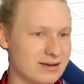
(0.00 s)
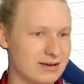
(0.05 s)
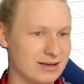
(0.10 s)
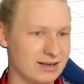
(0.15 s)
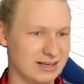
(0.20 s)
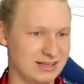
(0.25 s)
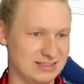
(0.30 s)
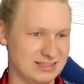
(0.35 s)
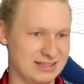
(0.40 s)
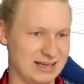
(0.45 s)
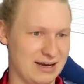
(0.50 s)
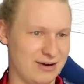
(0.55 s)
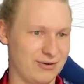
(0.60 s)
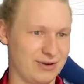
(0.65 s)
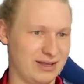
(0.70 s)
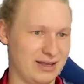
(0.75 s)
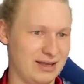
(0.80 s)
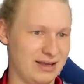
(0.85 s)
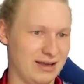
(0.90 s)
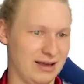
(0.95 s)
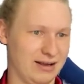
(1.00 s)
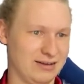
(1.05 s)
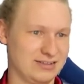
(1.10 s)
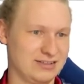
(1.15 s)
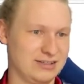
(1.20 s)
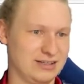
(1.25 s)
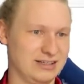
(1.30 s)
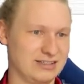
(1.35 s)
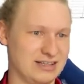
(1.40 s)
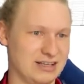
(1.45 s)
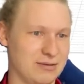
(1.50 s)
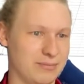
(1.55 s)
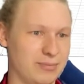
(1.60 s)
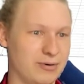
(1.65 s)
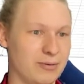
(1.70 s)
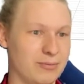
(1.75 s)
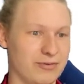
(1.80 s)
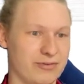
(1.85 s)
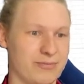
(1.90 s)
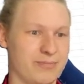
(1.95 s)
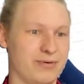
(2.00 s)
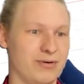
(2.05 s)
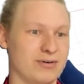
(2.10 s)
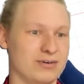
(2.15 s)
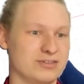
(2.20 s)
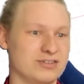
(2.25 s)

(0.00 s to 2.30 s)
is down here. See, it's at the bottom of the box.